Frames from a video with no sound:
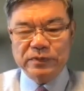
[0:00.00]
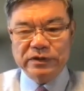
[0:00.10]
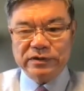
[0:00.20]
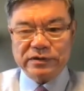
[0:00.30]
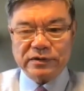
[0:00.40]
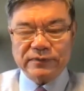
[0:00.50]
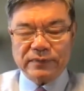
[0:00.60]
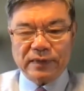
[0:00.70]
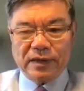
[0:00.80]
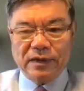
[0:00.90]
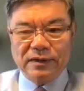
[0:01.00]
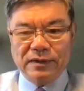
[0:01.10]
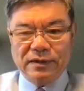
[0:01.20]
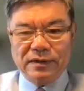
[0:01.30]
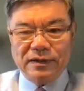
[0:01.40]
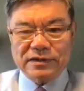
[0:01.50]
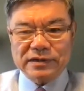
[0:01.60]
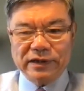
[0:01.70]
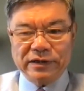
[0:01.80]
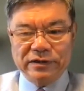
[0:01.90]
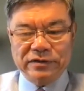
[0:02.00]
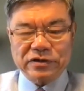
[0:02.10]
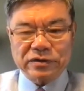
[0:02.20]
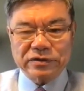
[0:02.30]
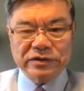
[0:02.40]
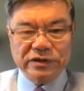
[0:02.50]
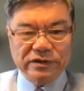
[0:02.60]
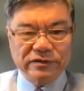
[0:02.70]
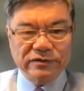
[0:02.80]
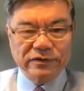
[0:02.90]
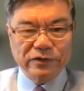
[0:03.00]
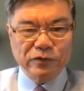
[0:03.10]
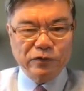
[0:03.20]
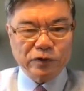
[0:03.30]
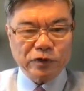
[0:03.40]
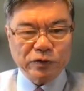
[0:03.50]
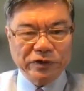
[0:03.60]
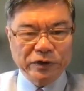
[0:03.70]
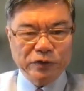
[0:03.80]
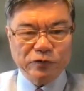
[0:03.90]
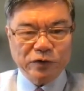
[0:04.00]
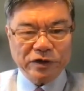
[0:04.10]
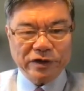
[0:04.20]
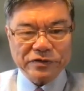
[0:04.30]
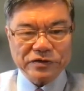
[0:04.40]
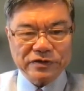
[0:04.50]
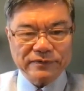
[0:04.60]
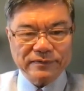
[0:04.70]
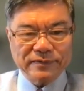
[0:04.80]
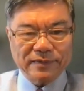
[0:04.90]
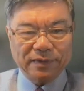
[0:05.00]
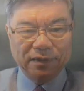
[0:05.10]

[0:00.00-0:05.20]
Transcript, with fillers: minutes is like an eternity for tornado forecast. NCAR